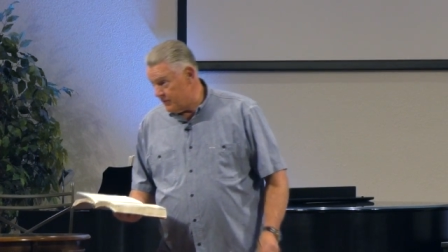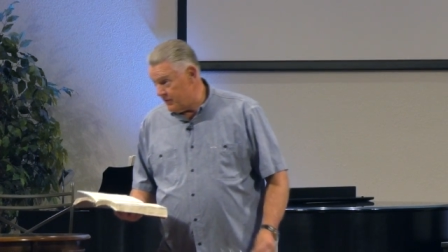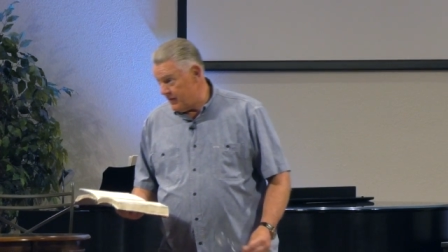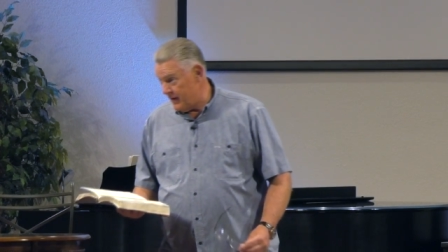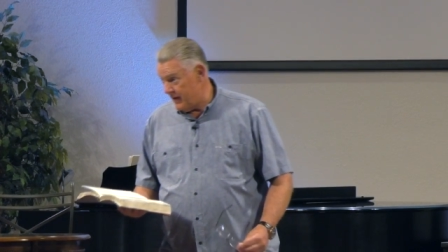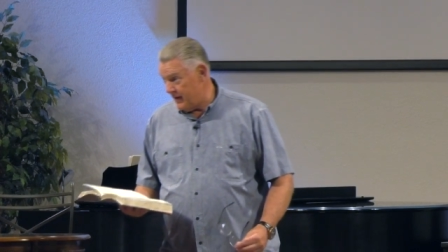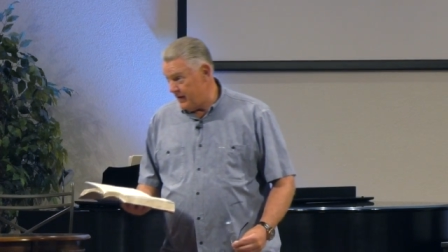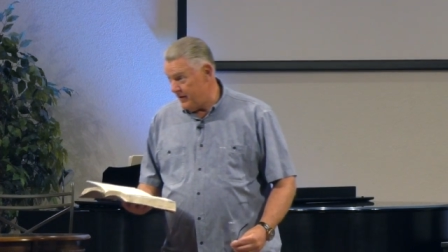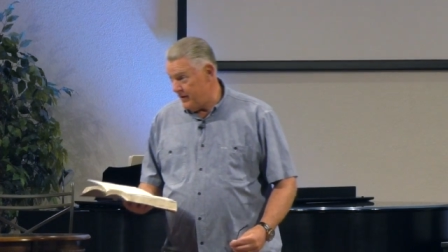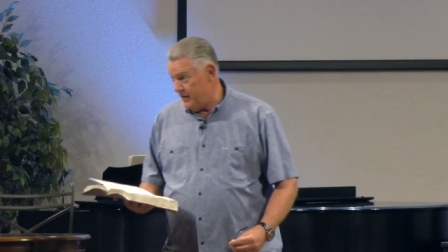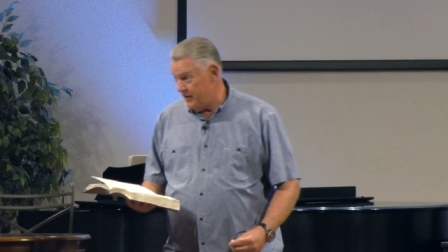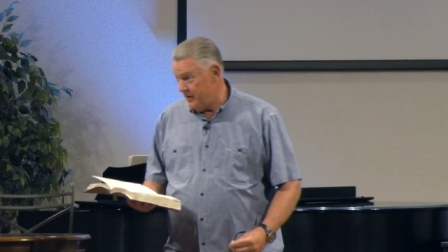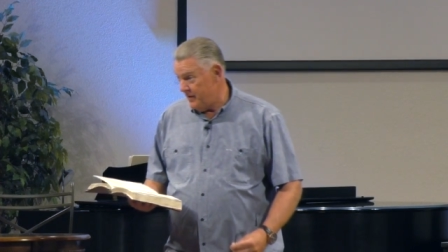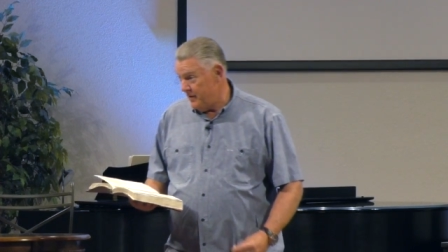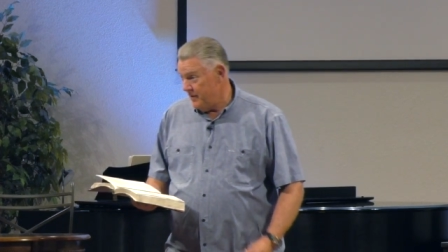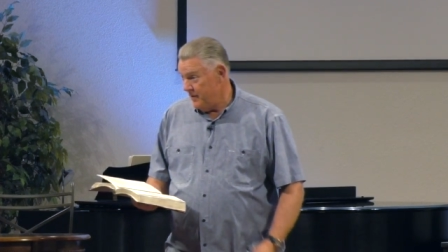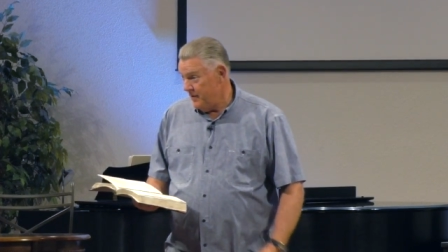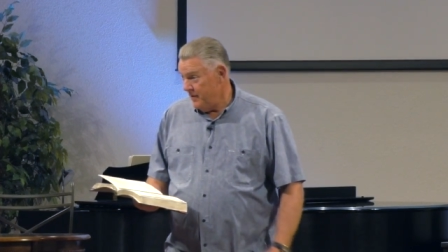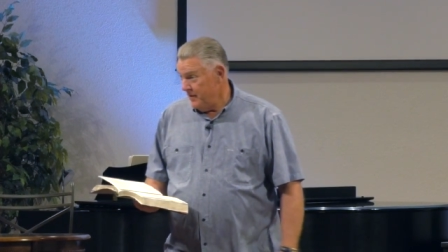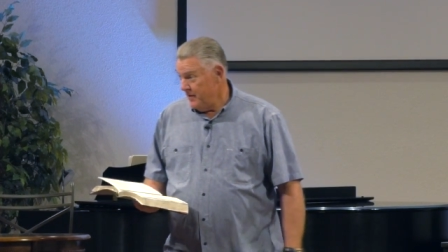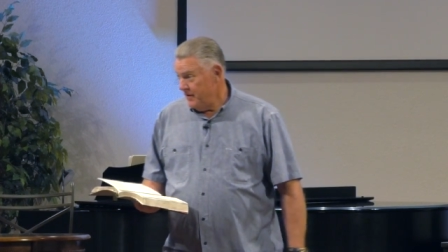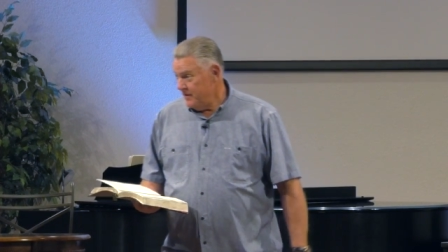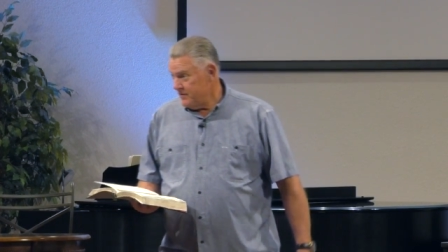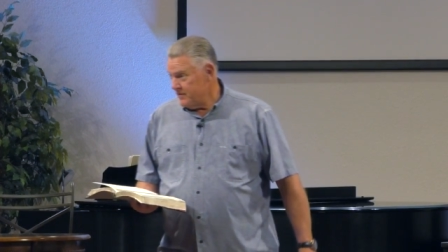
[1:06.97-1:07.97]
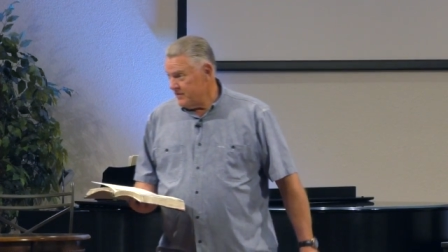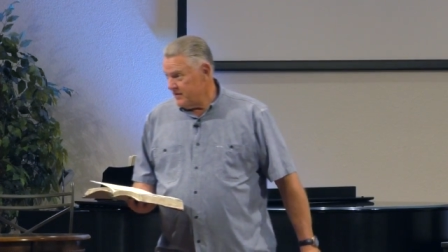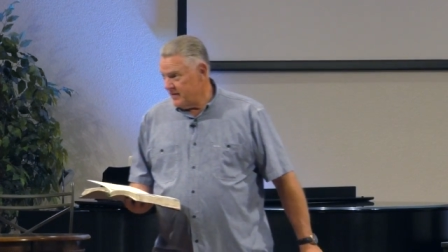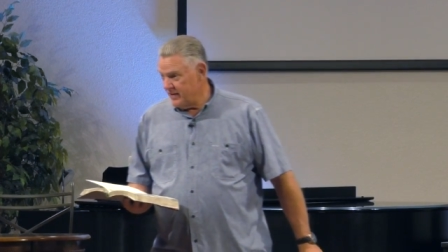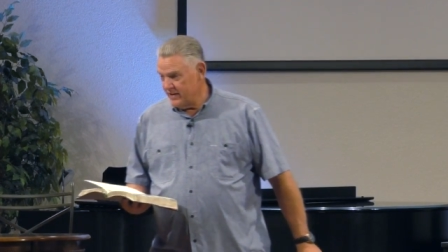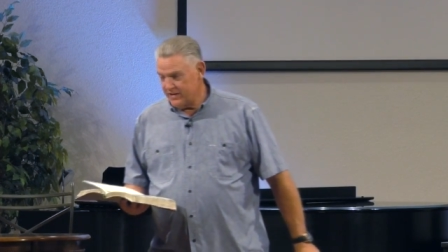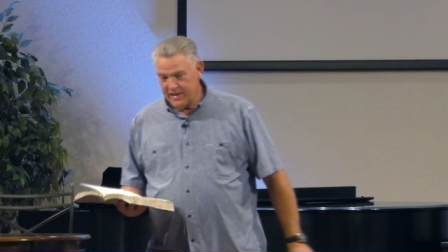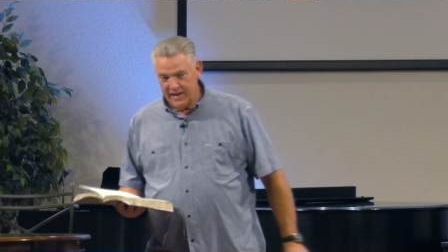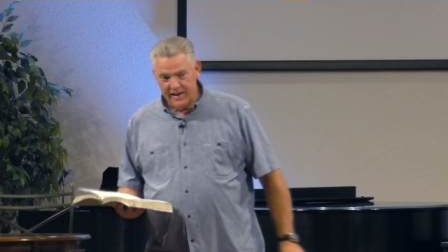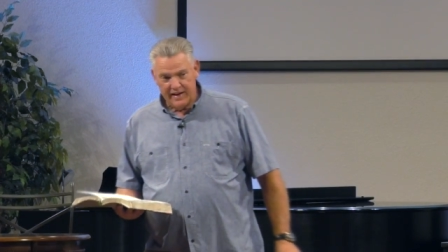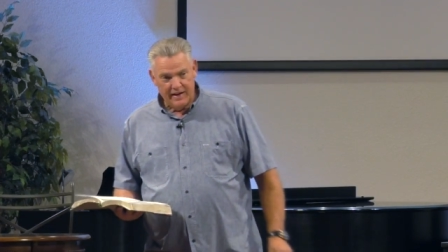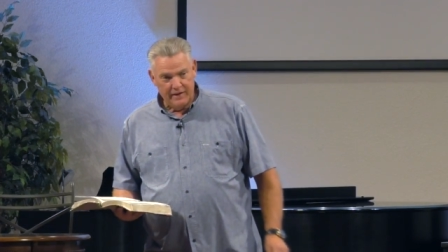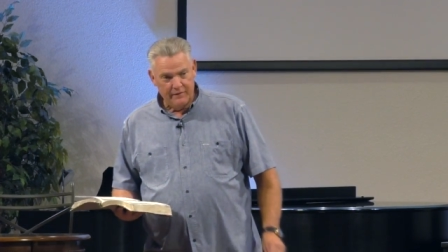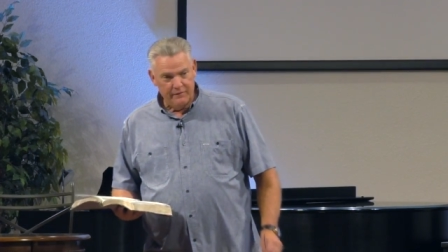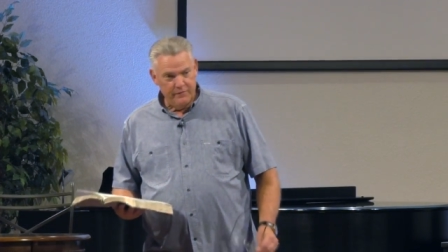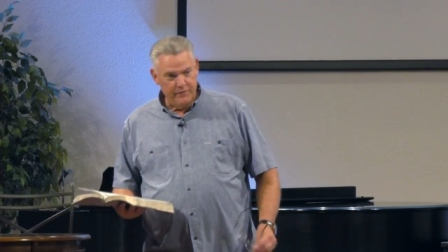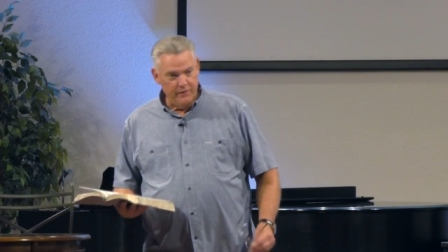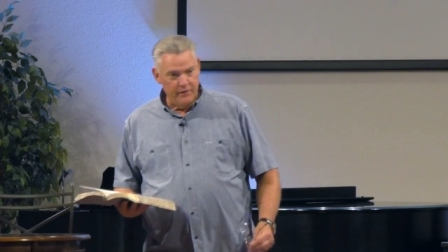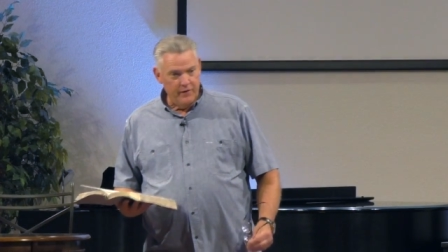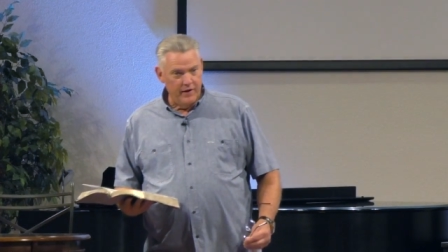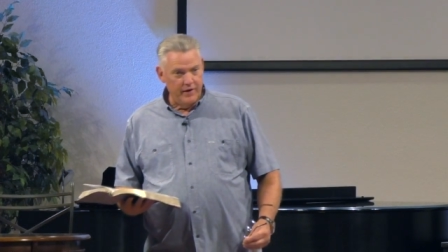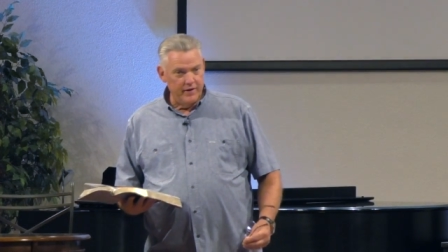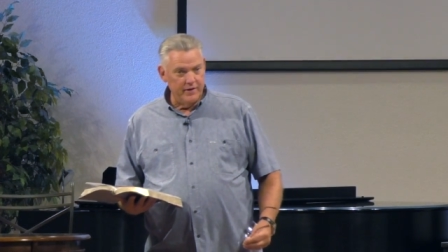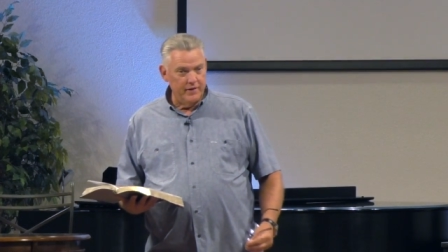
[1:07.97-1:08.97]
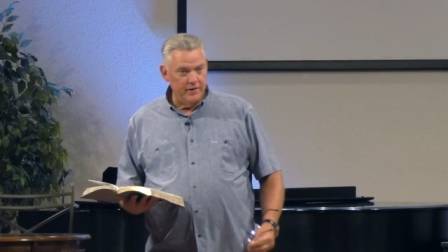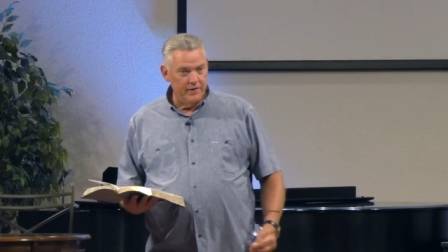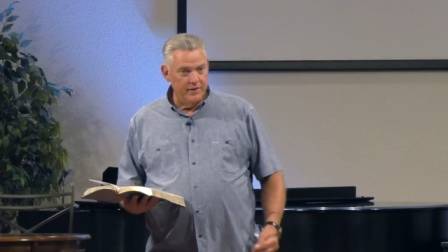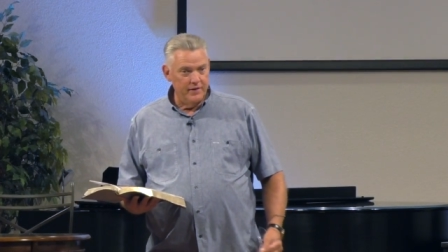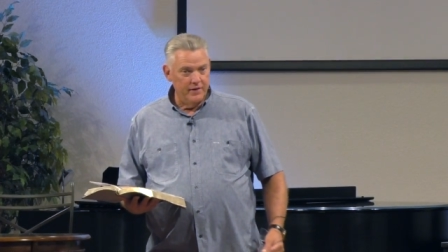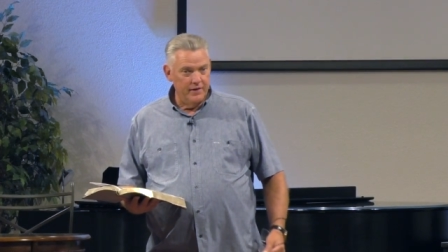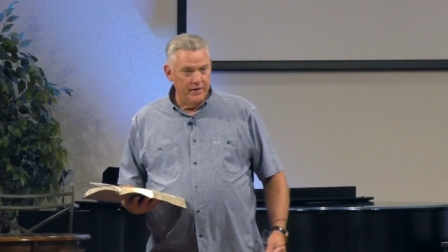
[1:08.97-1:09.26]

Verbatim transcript: okay? So get that up front.